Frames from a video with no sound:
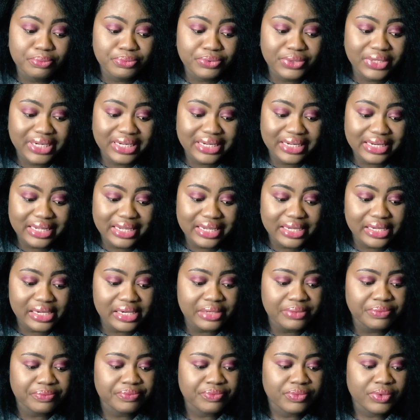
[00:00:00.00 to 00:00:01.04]

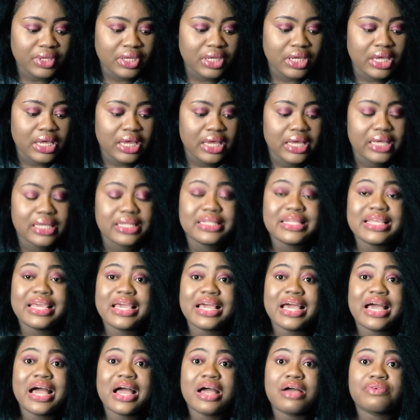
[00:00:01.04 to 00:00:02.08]
bricklayer, they
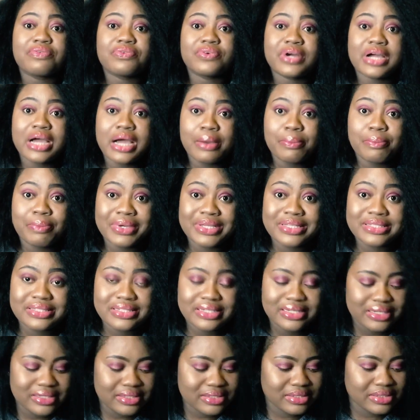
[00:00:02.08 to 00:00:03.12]
have
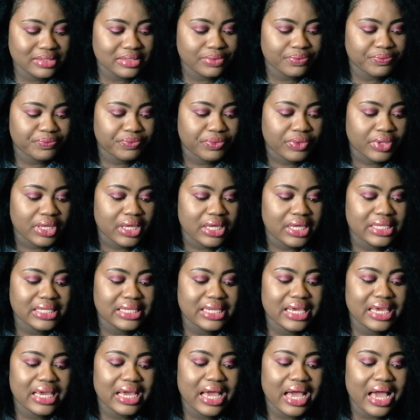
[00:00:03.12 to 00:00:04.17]
carpenters,
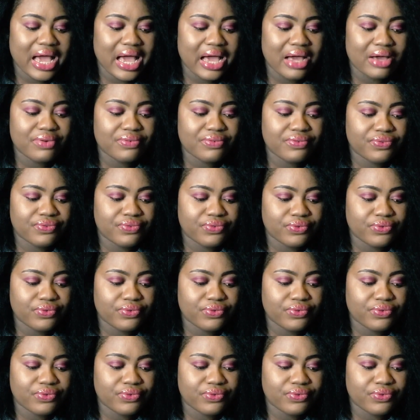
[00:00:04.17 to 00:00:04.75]
they have